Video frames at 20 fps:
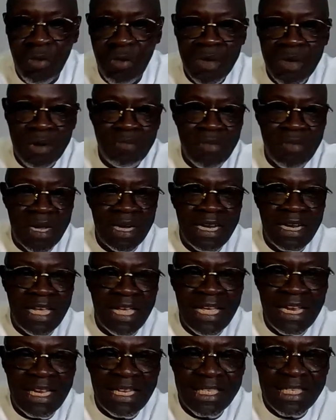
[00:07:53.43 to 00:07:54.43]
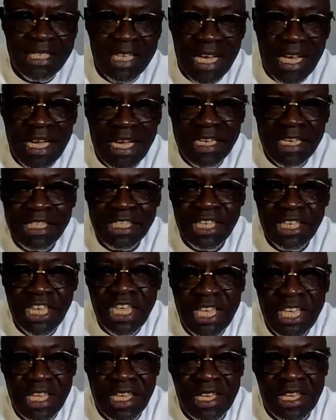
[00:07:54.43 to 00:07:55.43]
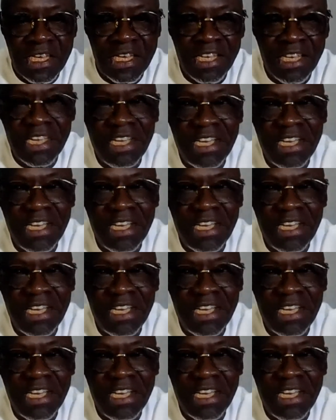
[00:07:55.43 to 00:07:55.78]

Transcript: Commitment, it's key.